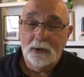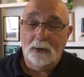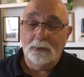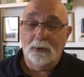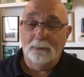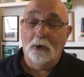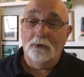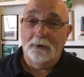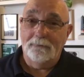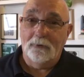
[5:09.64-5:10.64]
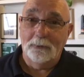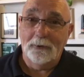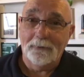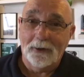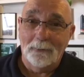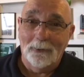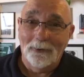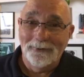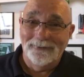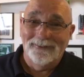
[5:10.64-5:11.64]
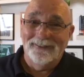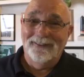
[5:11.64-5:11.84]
I'm going to borrow it from you if you don't mind.